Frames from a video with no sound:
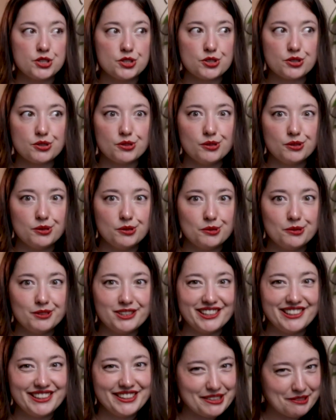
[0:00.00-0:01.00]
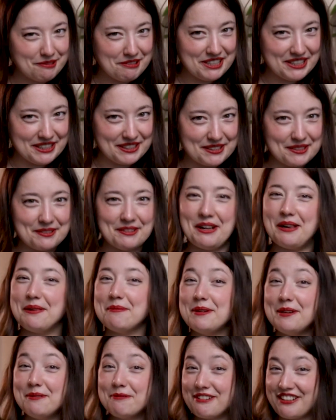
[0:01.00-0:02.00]
So I agreed. So I'll
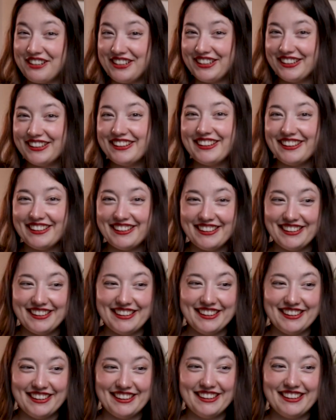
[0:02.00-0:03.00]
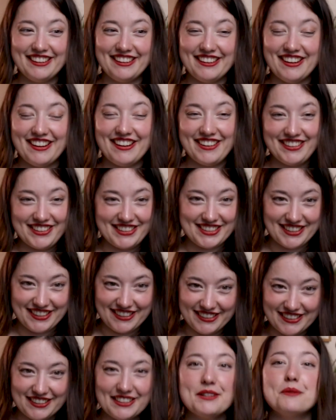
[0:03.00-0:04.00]
be writing an
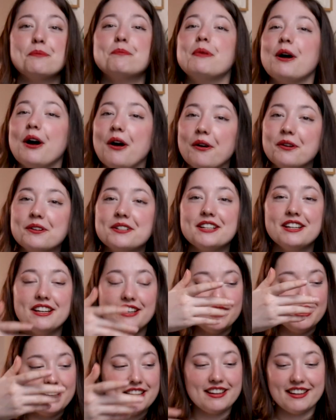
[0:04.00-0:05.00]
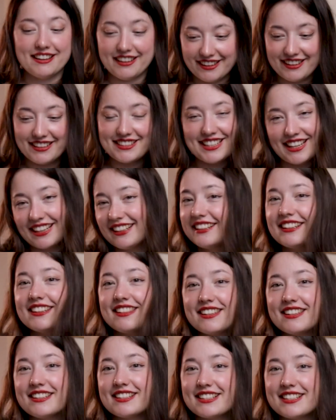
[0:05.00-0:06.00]
article about exactly
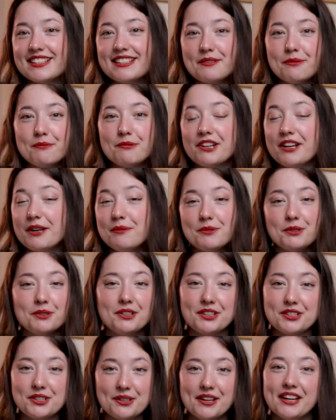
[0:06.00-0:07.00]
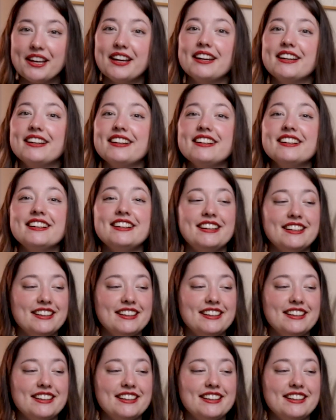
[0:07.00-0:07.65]
this, what I'm doing today.